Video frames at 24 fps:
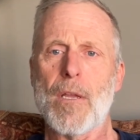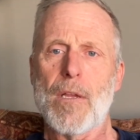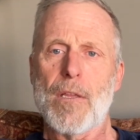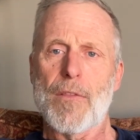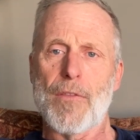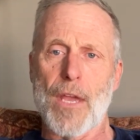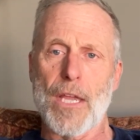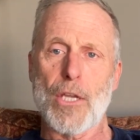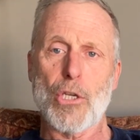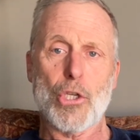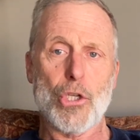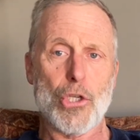
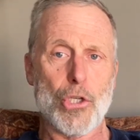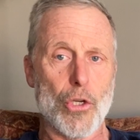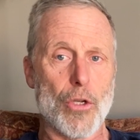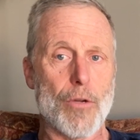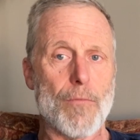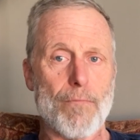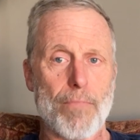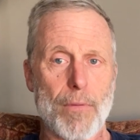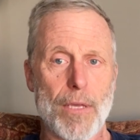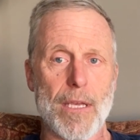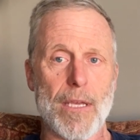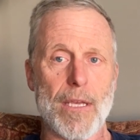they
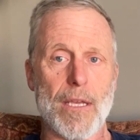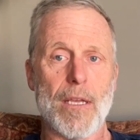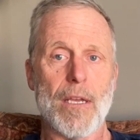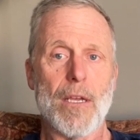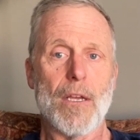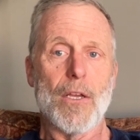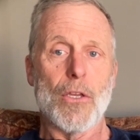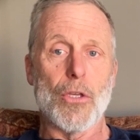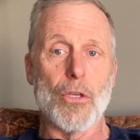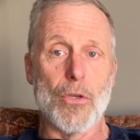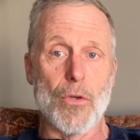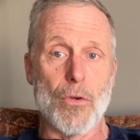should be
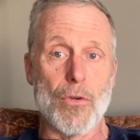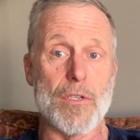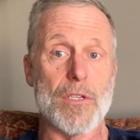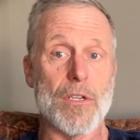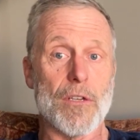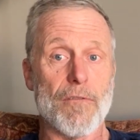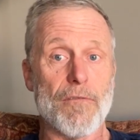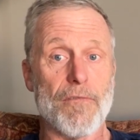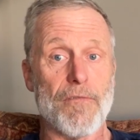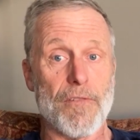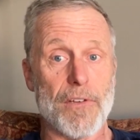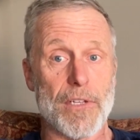
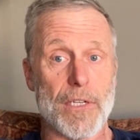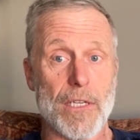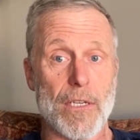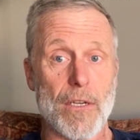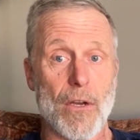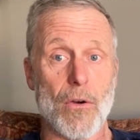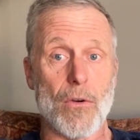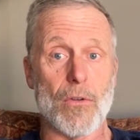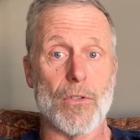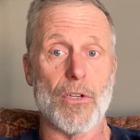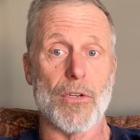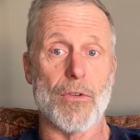using
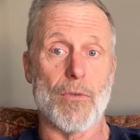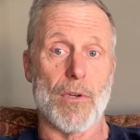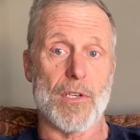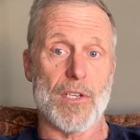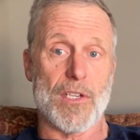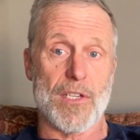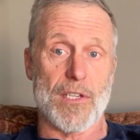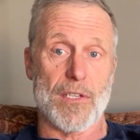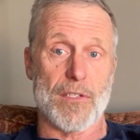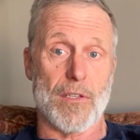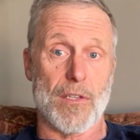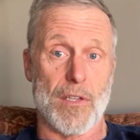video to
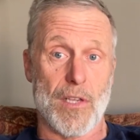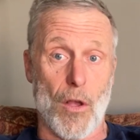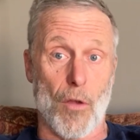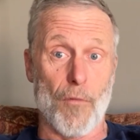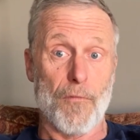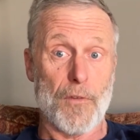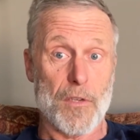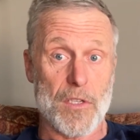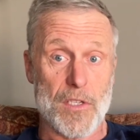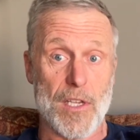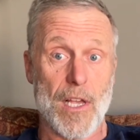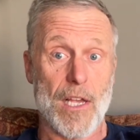
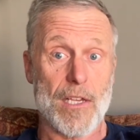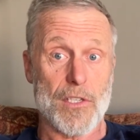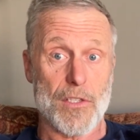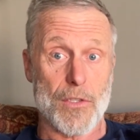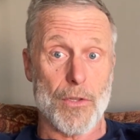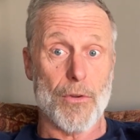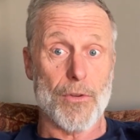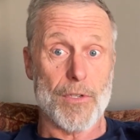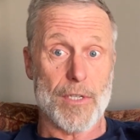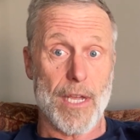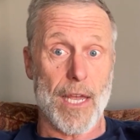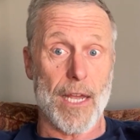self-assess
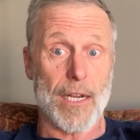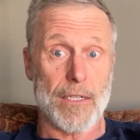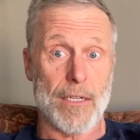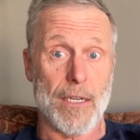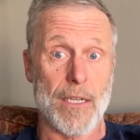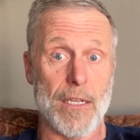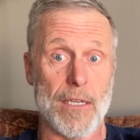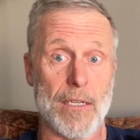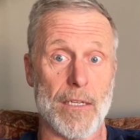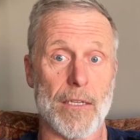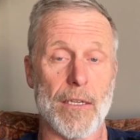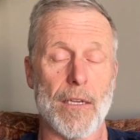their
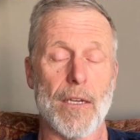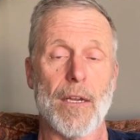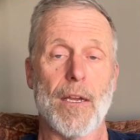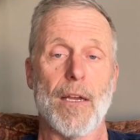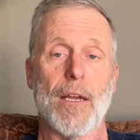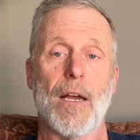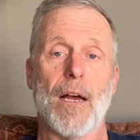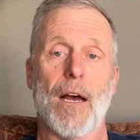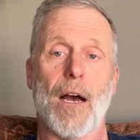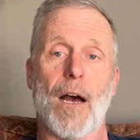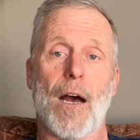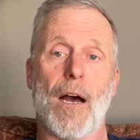technique.
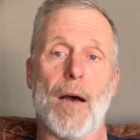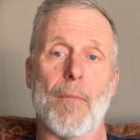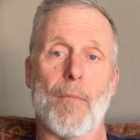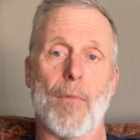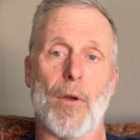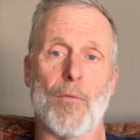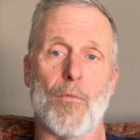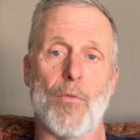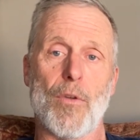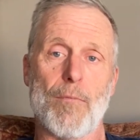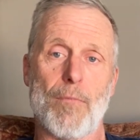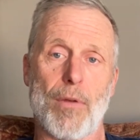
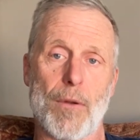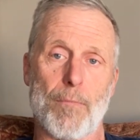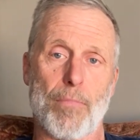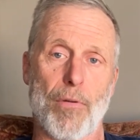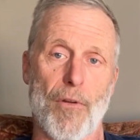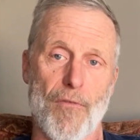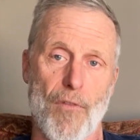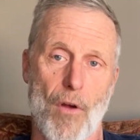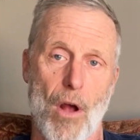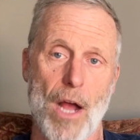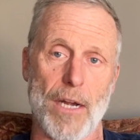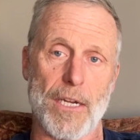And we've been
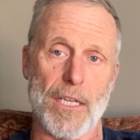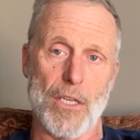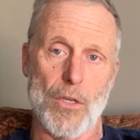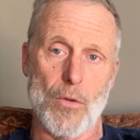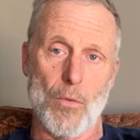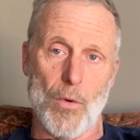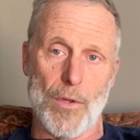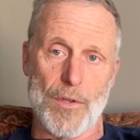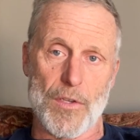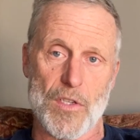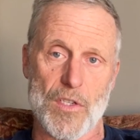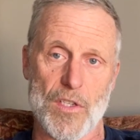providing you
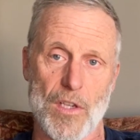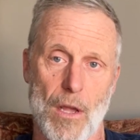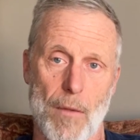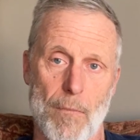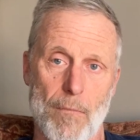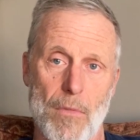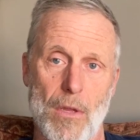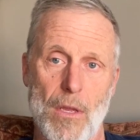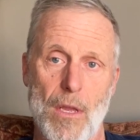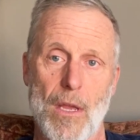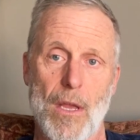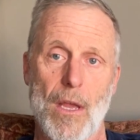with
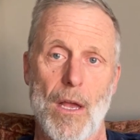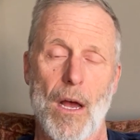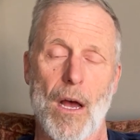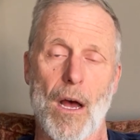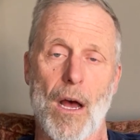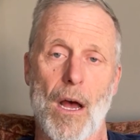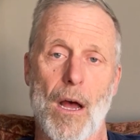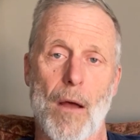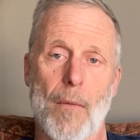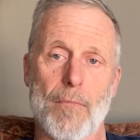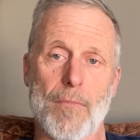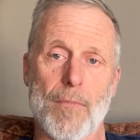some
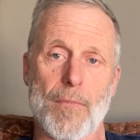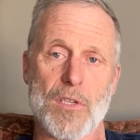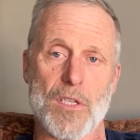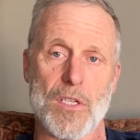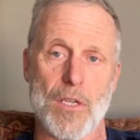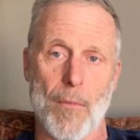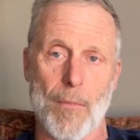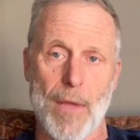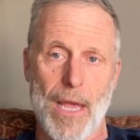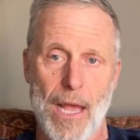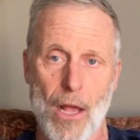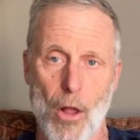
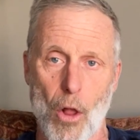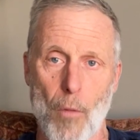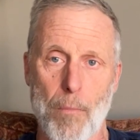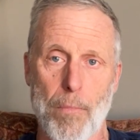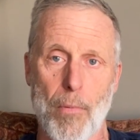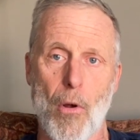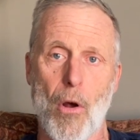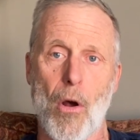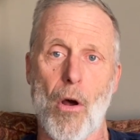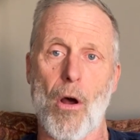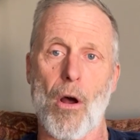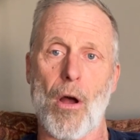
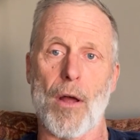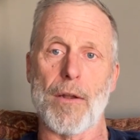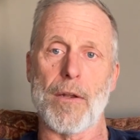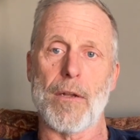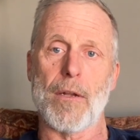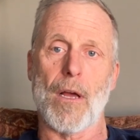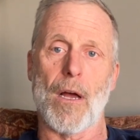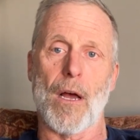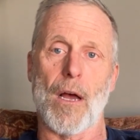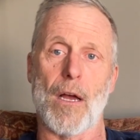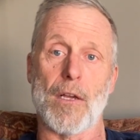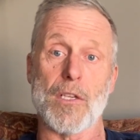help
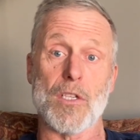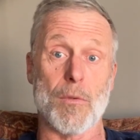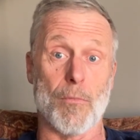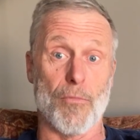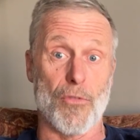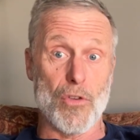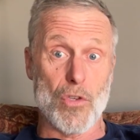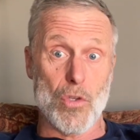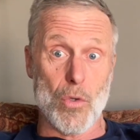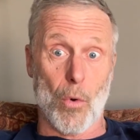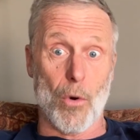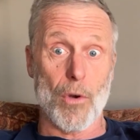on some
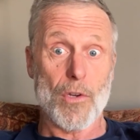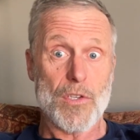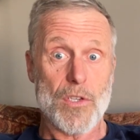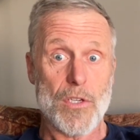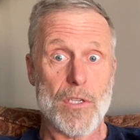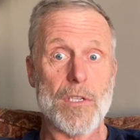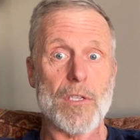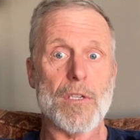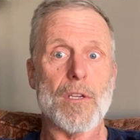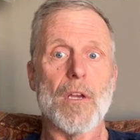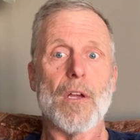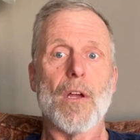
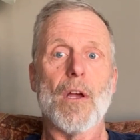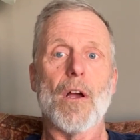resources